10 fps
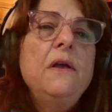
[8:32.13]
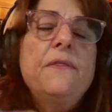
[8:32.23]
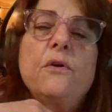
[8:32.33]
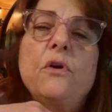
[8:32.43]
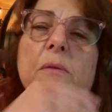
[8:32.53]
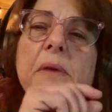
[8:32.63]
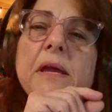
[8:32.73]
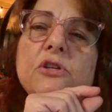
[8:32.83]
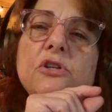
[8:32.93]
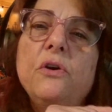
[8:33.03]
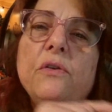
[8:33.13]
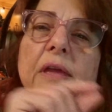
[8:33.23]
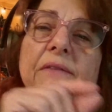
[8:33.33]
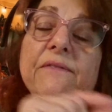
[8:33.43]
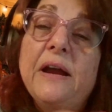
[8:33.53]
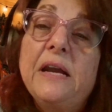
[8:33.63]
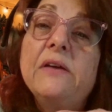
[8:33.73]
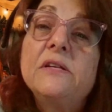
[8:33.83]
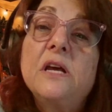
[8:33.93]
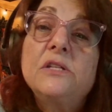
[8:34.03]
They're going to make sure they can find
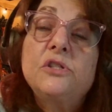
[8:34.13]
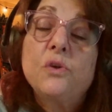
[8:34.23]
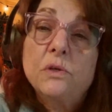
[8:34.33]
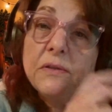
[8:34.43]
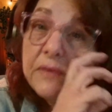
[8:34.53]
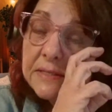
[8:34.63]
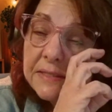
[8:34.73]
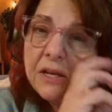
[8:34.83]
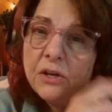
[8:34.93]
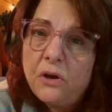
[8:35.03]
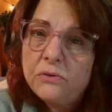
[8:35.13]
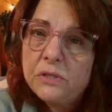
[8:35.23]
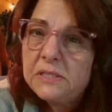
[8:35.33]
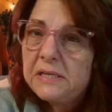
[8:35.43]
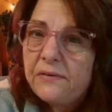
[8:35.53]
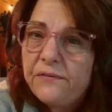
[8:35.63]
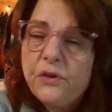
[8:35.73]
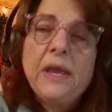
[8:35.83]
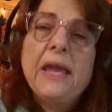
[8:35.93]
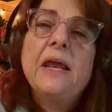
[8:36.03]
a source of the silicosis. Even if you
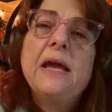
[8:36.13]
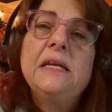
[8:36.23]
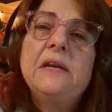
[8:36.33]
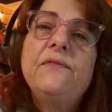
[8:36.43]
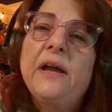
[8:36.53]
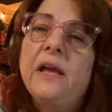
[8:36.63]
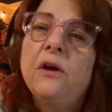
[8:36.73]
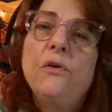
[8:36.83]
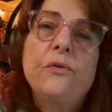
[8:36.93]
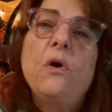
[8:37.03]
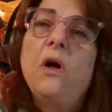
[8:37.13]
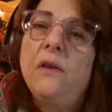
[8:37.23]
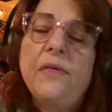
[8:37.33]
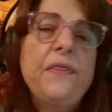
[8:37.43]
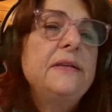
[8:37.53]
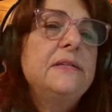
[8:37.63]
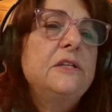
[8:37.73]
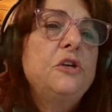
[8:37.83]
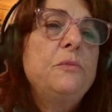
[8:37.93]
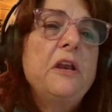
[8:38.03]
can't identify it, go through all the things
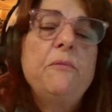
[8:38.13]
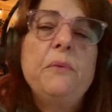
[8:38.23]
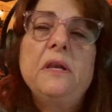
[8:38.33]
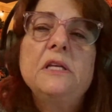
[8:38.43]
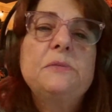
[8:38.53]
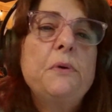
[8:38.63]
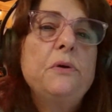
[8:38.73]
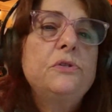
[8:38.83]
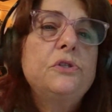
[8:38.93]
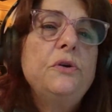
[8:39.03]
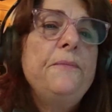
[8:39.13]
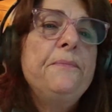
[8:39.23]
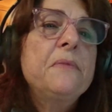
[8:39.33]
that you might have been exposed to.